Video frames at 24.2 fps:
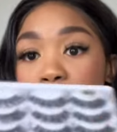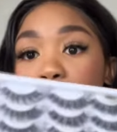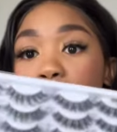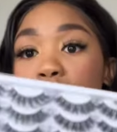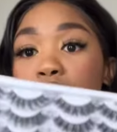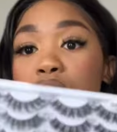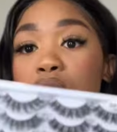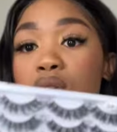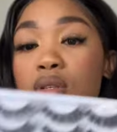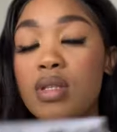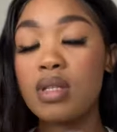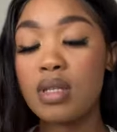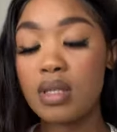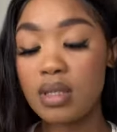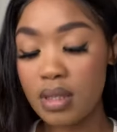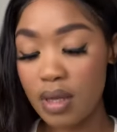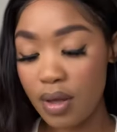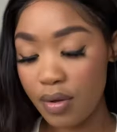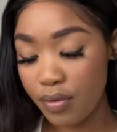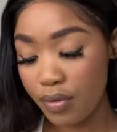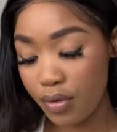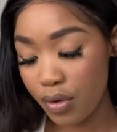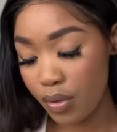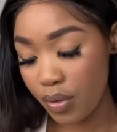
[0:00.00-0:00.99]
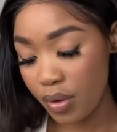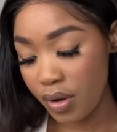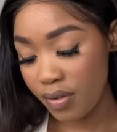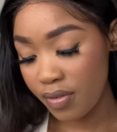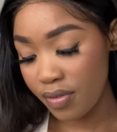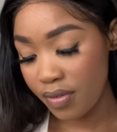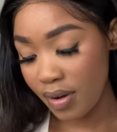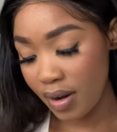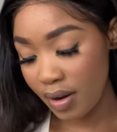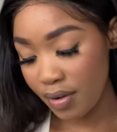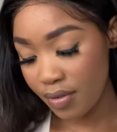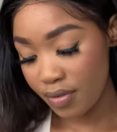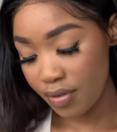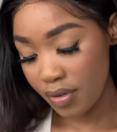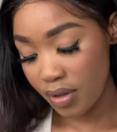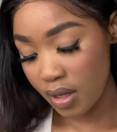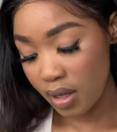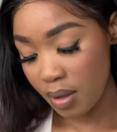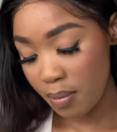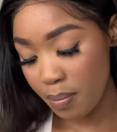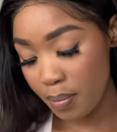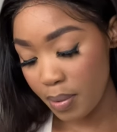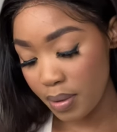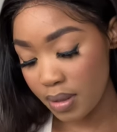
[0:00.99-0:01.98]
Also, these are very
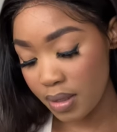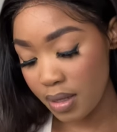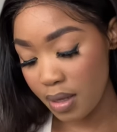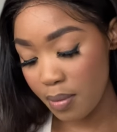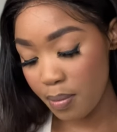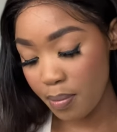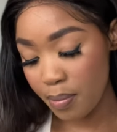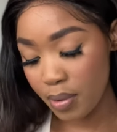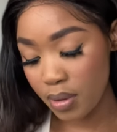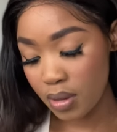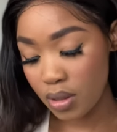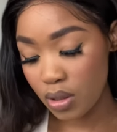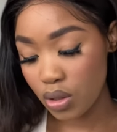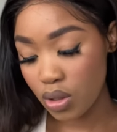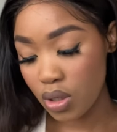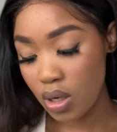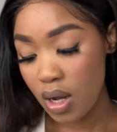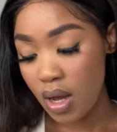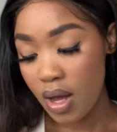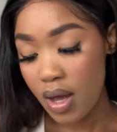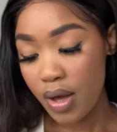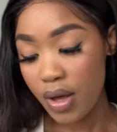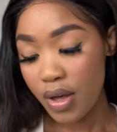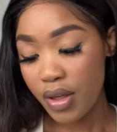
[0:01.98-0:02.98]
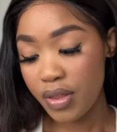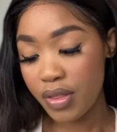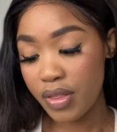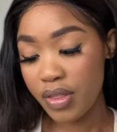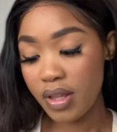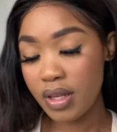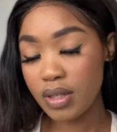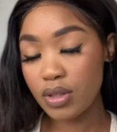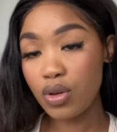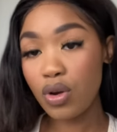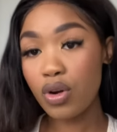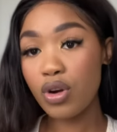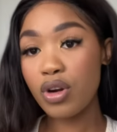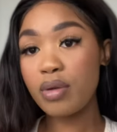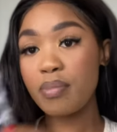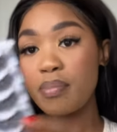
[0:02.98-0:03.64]
fluffy, but these are a